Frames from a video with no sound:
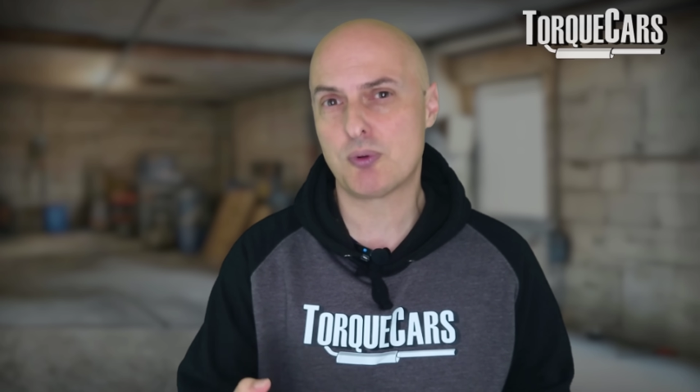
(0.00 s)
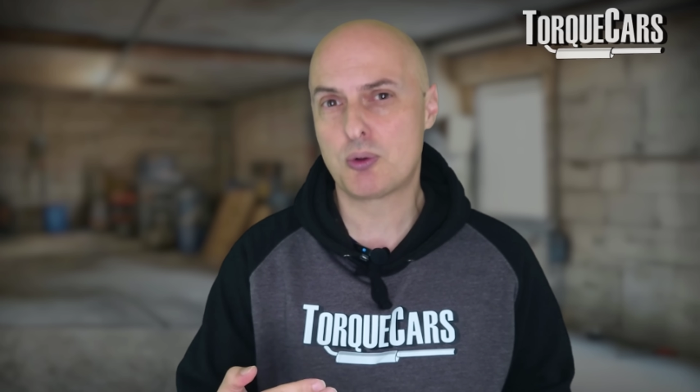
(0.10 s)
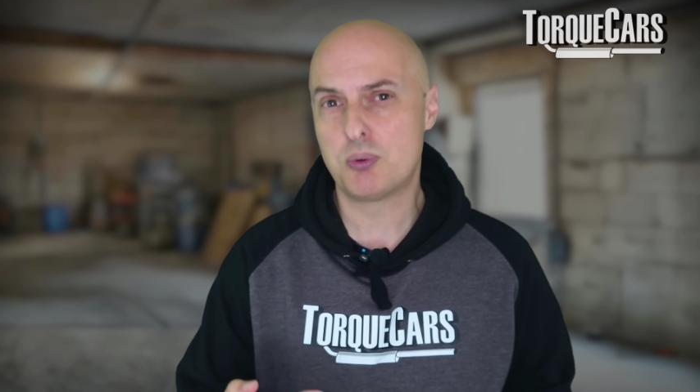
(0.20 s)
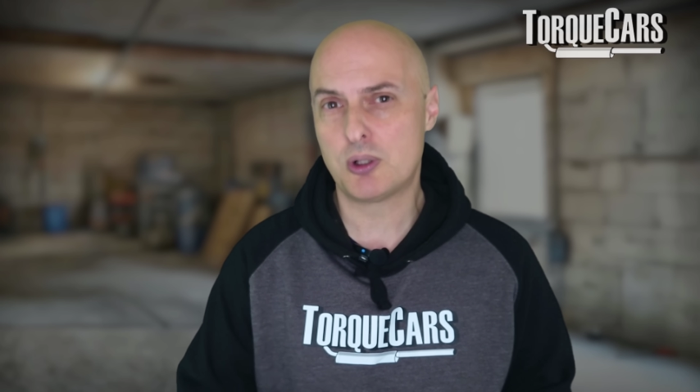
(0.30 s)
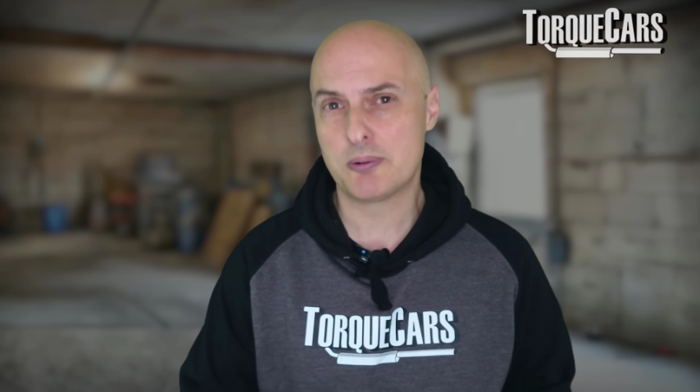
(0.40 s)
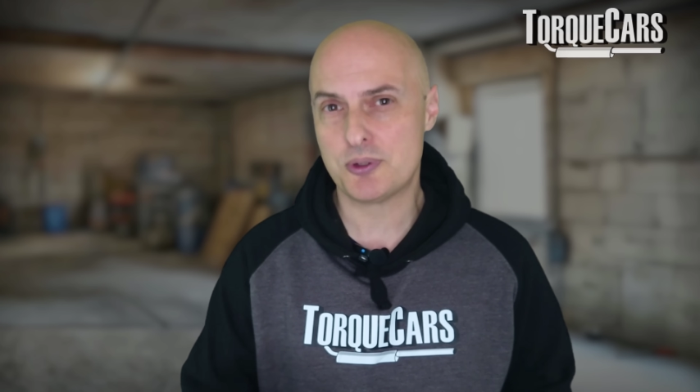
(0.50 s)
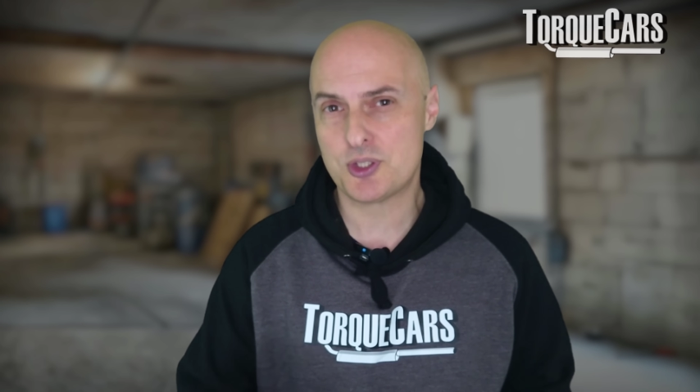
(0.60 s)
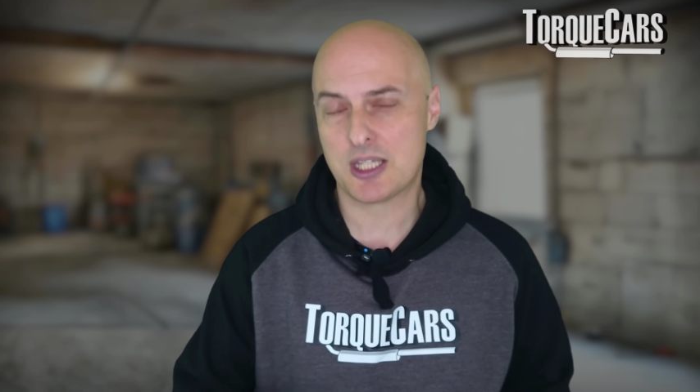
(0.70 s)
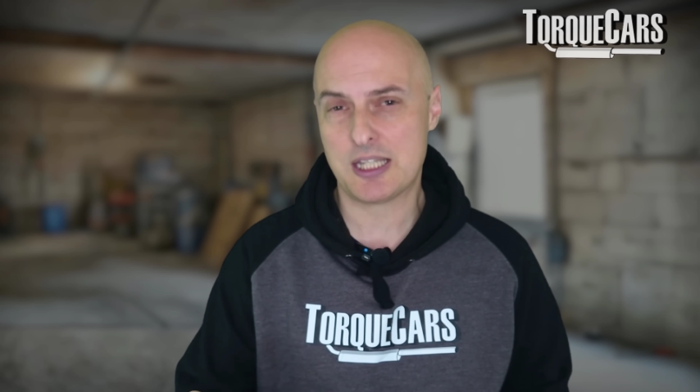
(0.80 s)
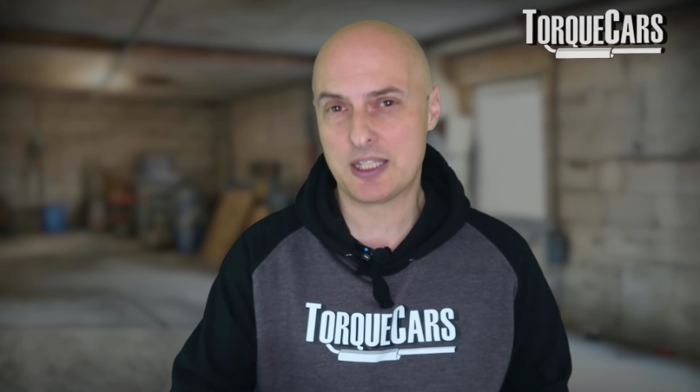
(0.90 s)
the
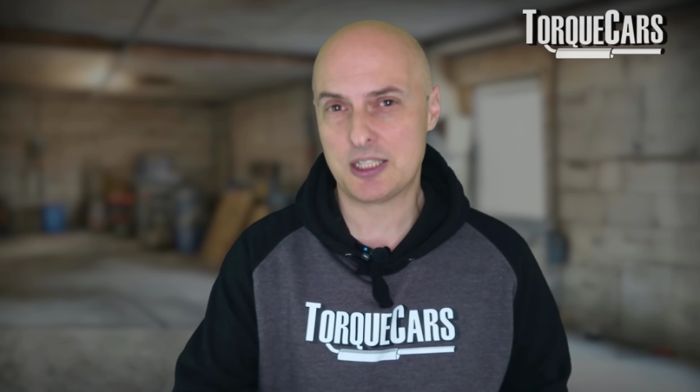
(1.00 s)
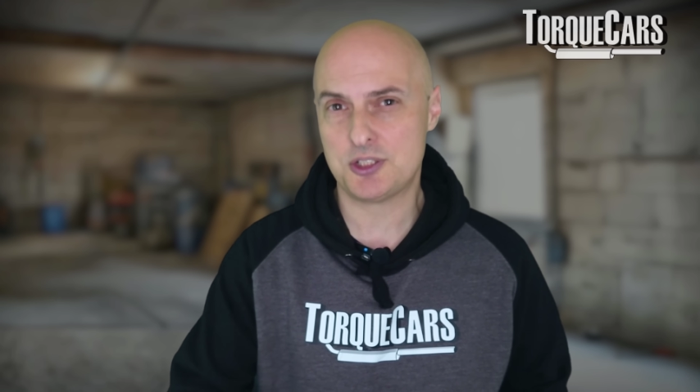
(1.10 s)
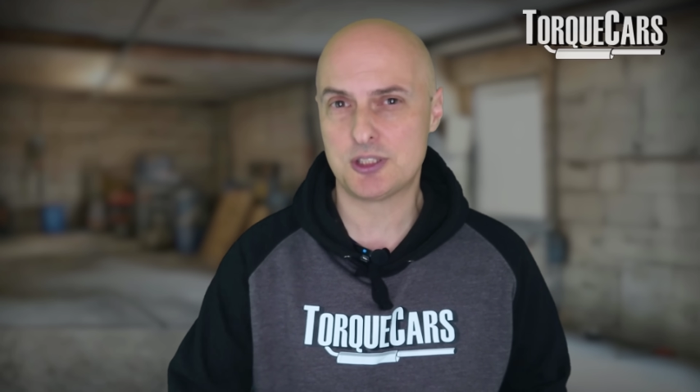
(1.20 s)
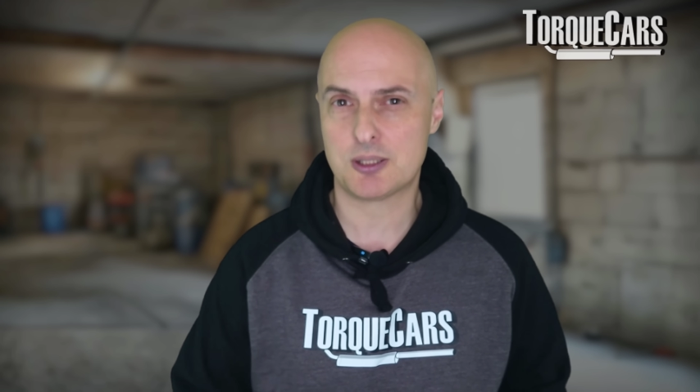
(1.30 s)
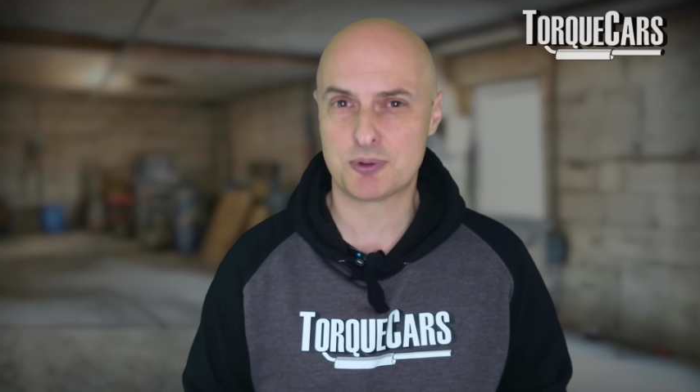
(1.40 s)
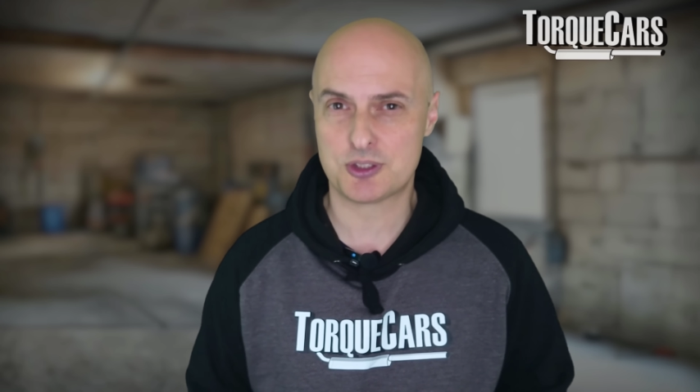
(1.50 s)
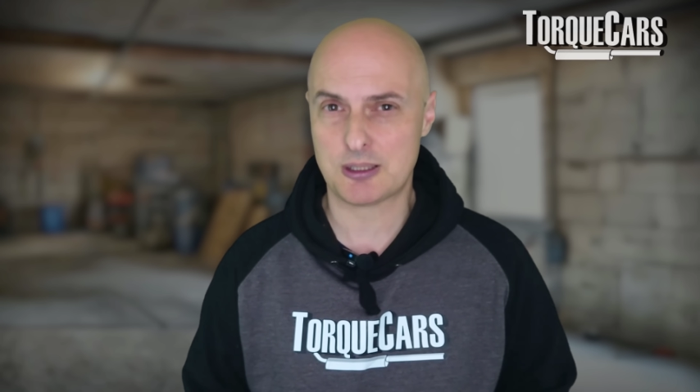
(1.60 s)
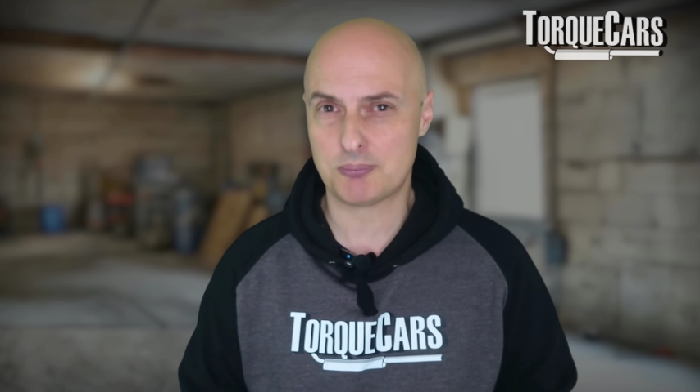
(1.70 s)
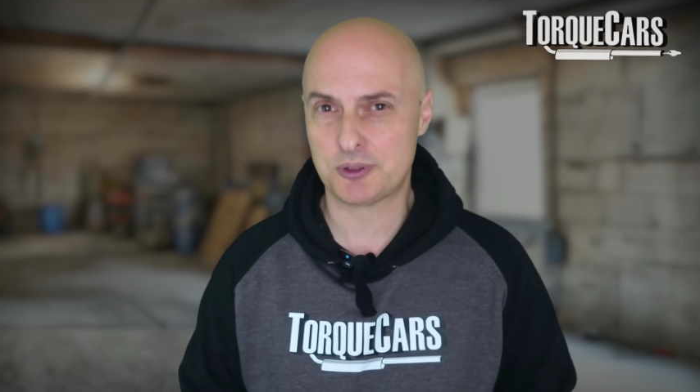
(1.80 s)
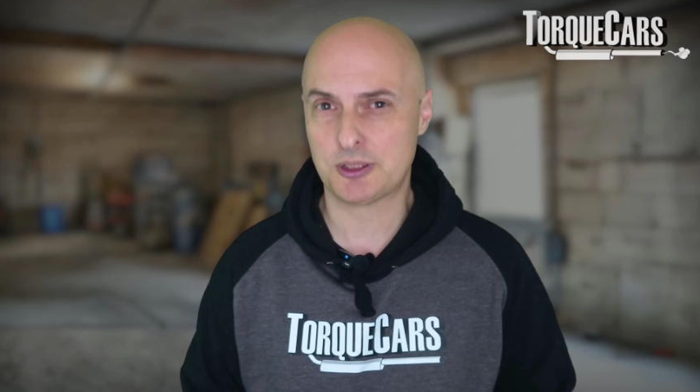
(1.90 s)
requirement to get the engine up to
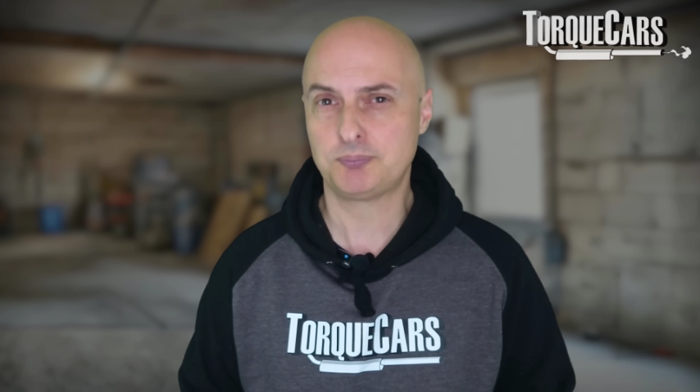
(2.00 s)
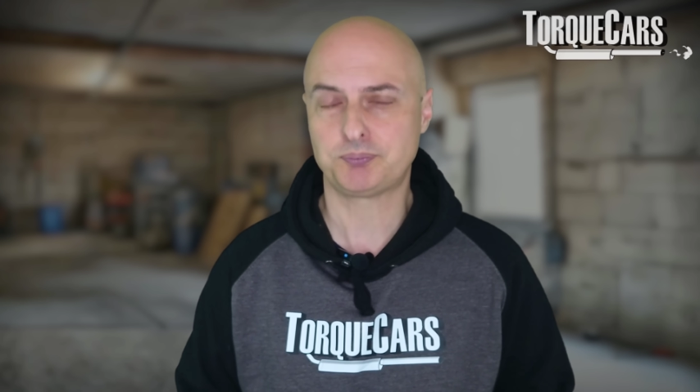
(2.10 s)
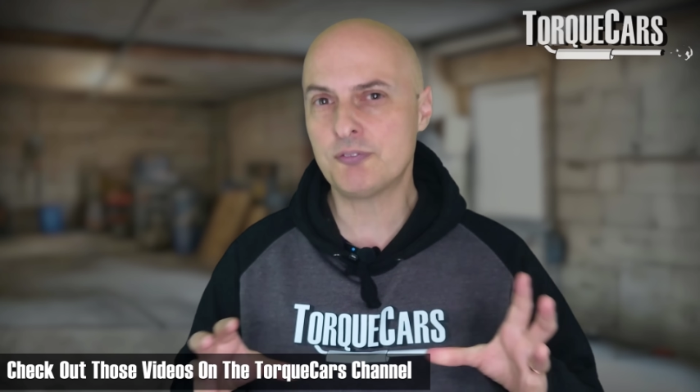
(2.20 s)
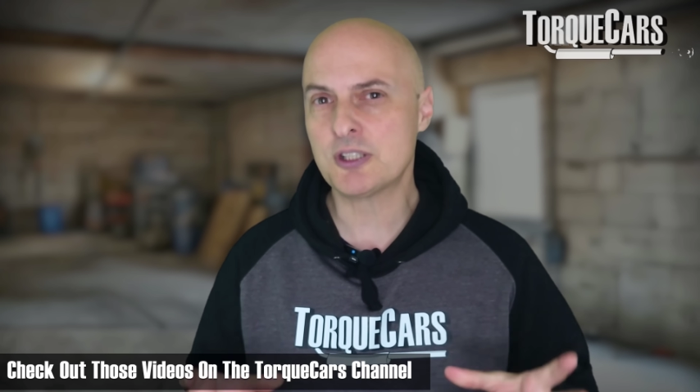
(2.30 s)
temperature.